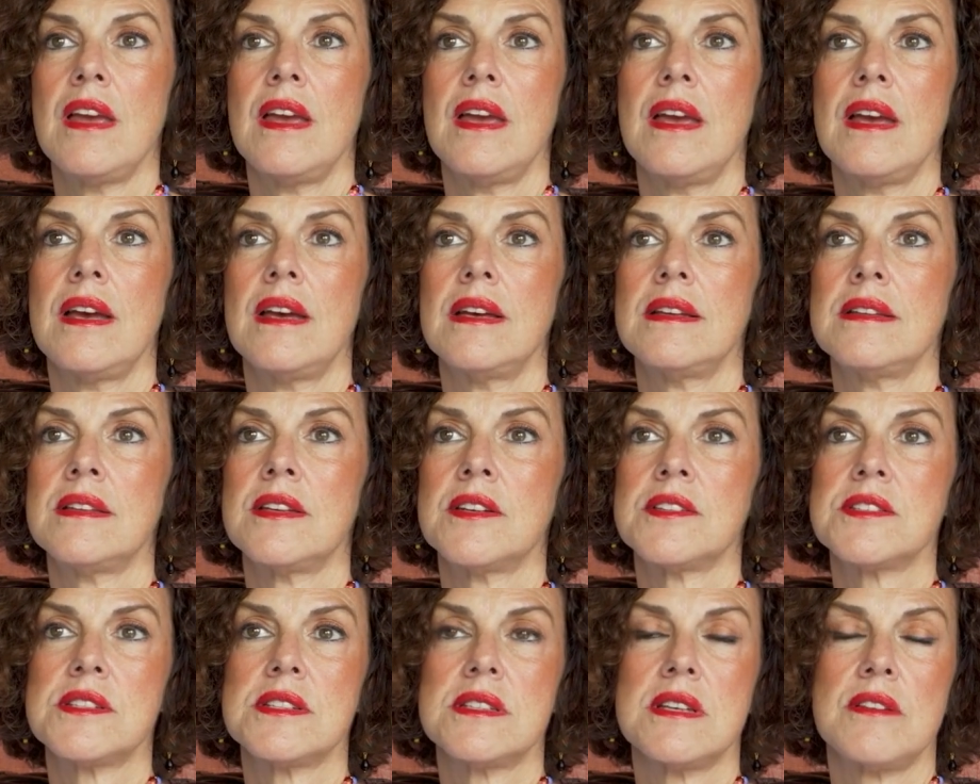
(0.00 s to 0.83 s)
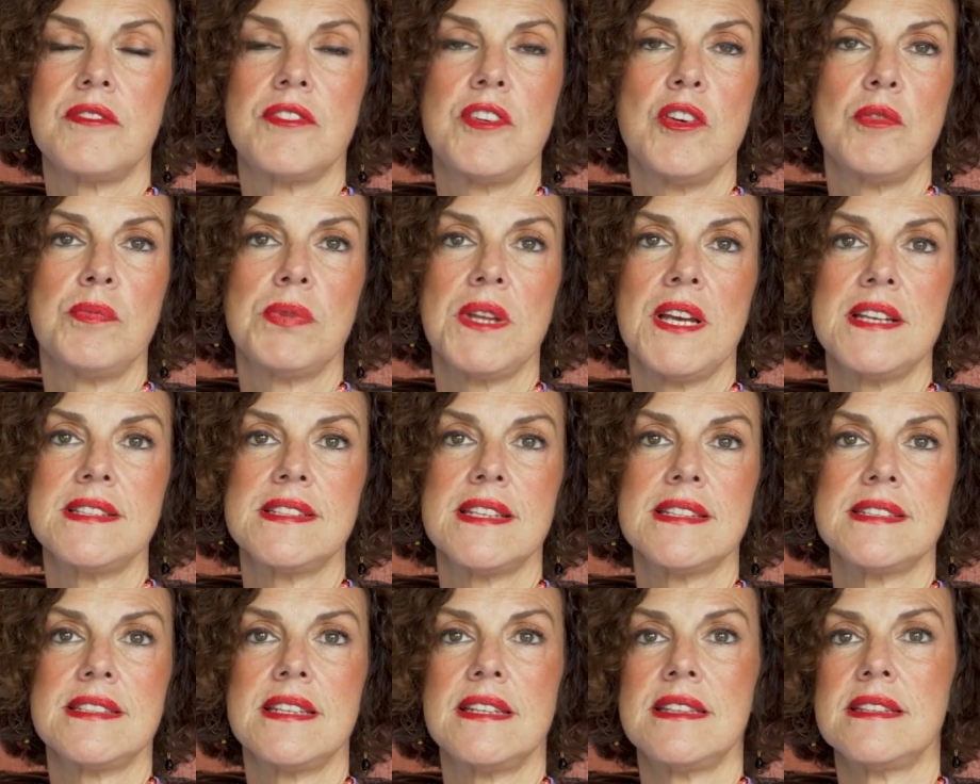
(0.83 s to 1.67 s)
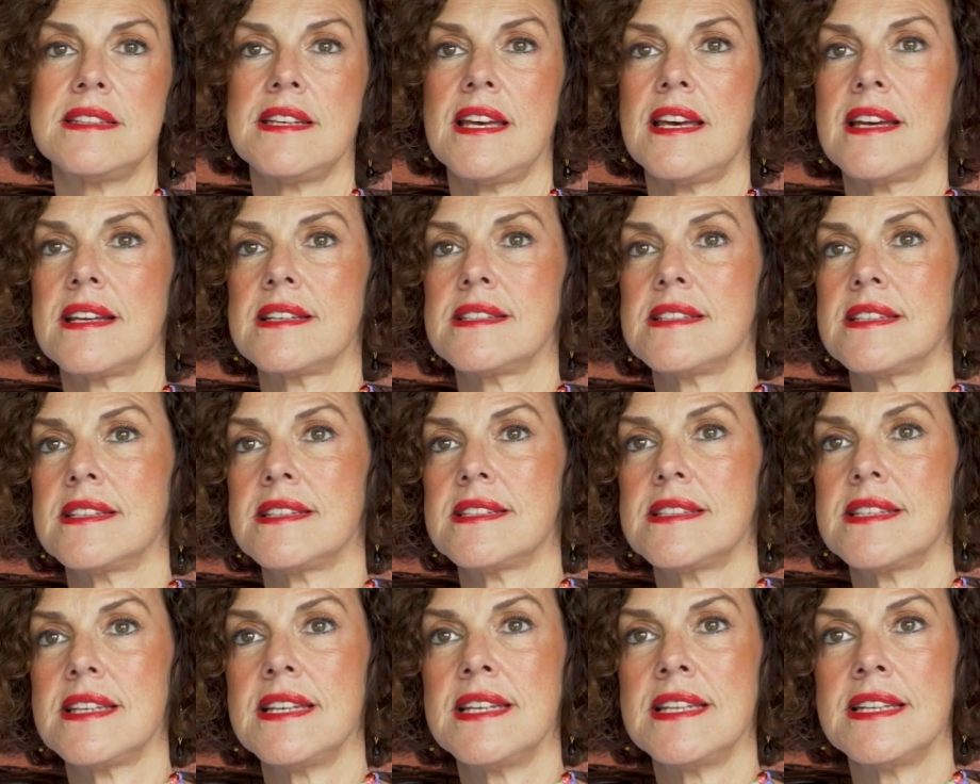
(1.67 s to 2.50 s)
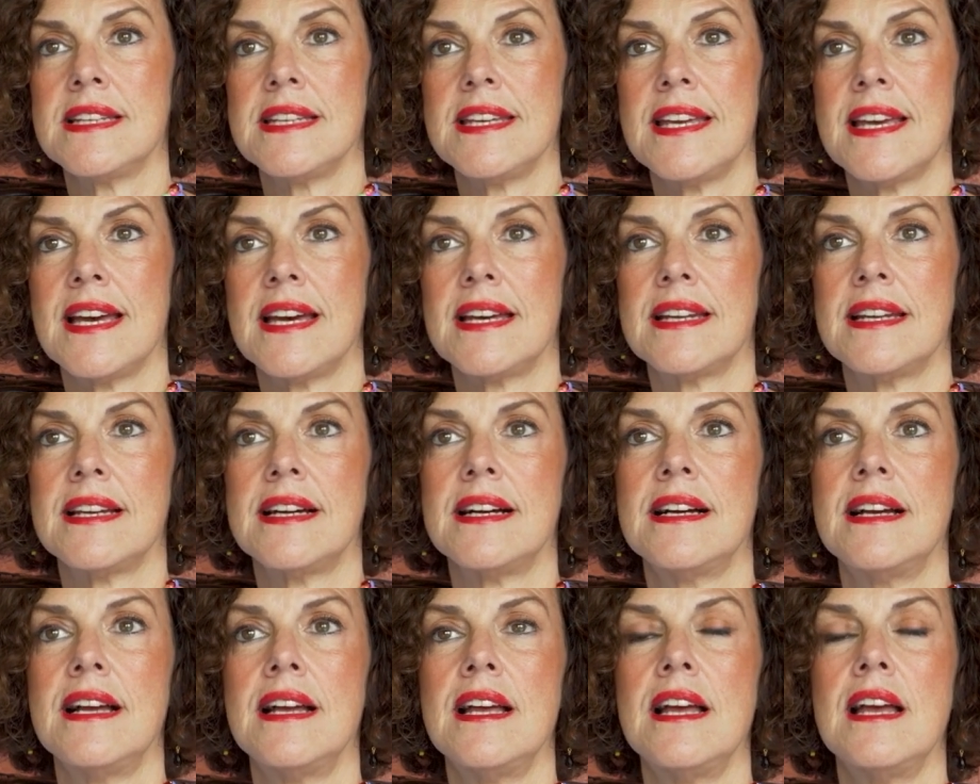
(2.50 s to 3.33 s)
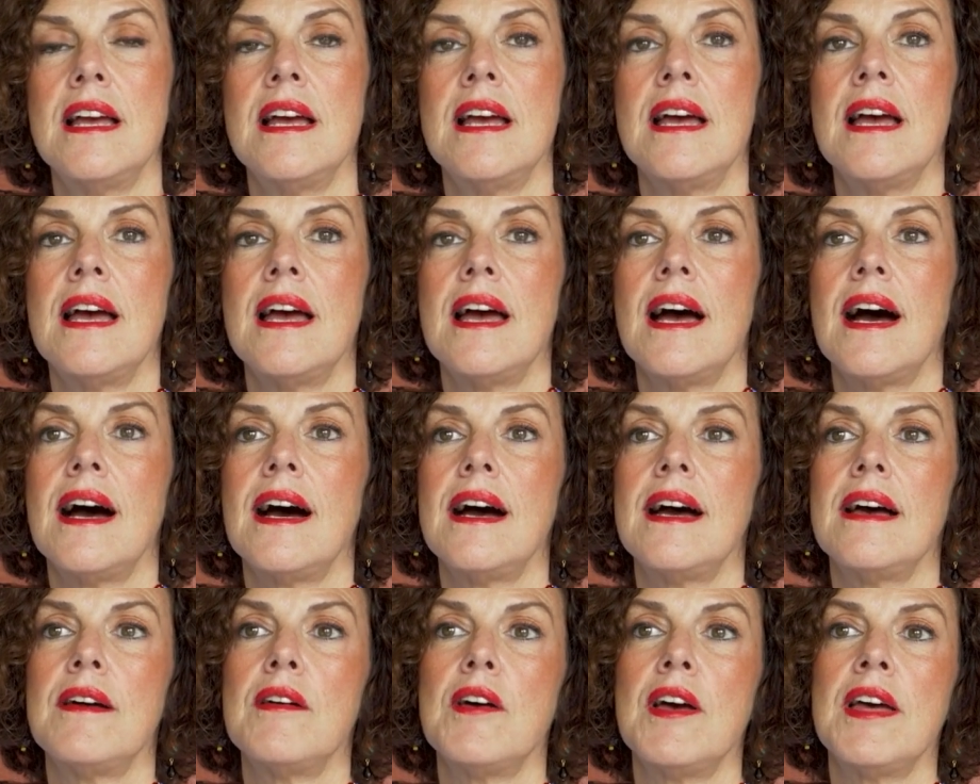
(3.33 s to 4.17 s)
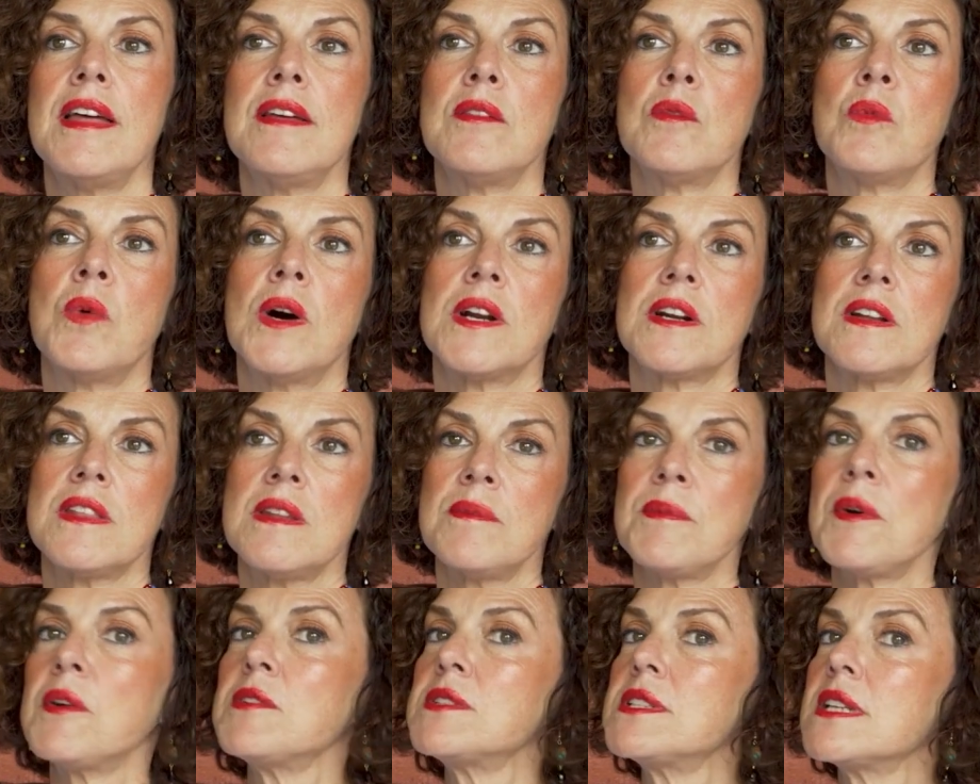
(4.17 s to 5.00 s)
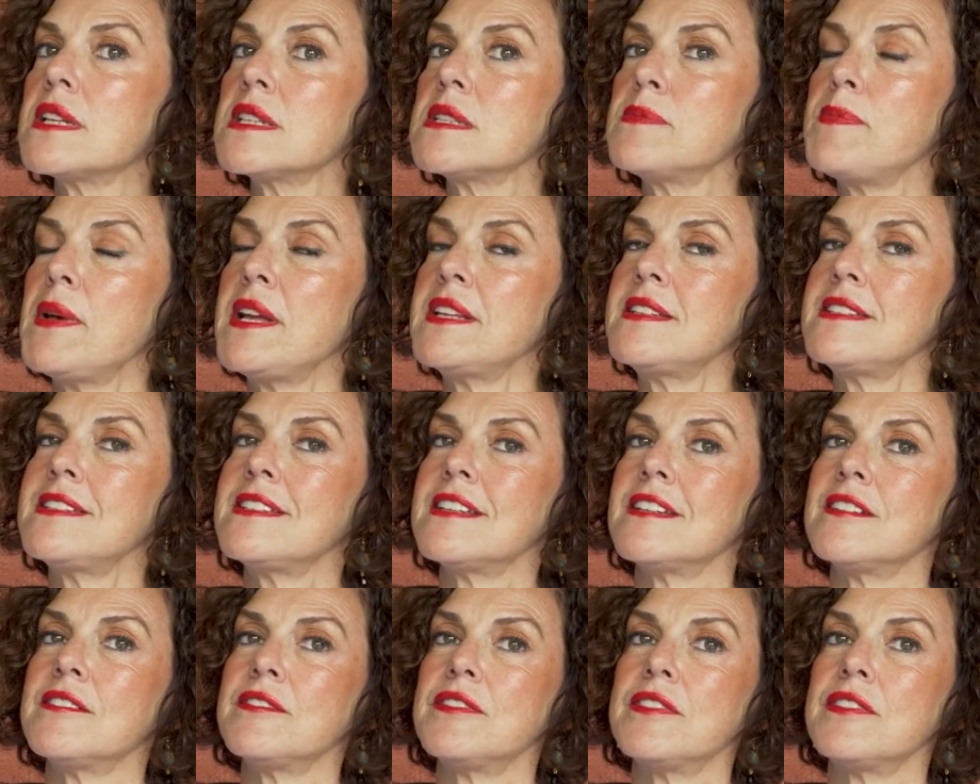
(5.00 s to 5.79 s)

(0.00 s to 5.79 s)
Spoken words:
There's a few places in Texas, Indiana. What are the most expensive?